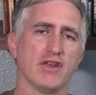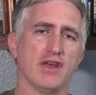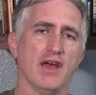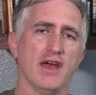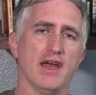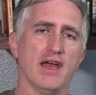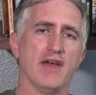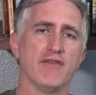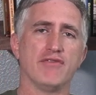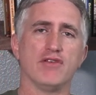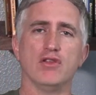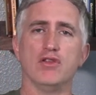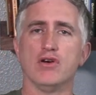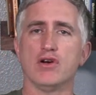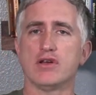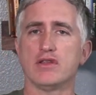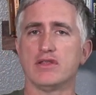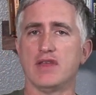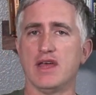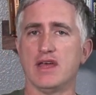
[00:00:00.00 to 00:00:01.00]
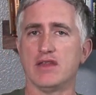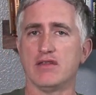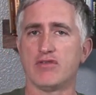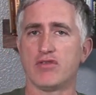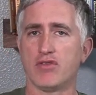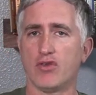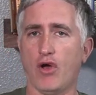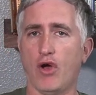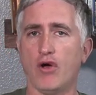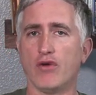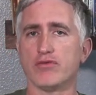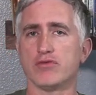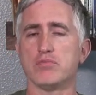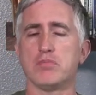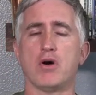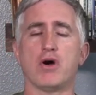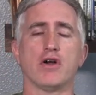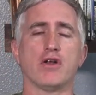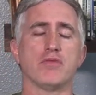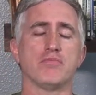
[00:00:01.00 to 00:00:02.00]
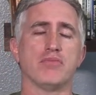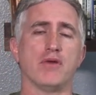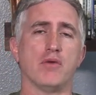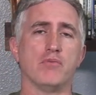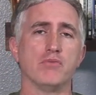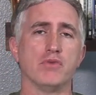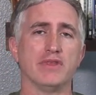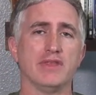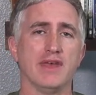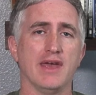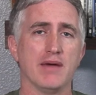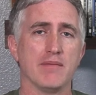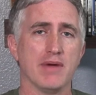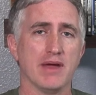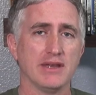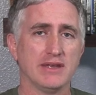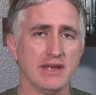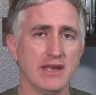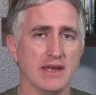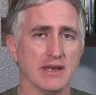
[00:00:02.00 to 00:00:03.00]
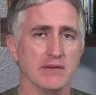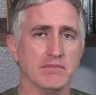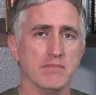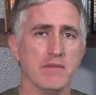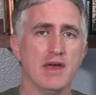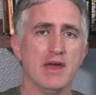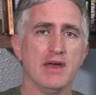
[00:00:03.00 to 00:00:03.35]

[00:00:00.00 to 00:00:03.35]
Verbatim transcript: Uh, if you look, they solved part of the problem with the M18.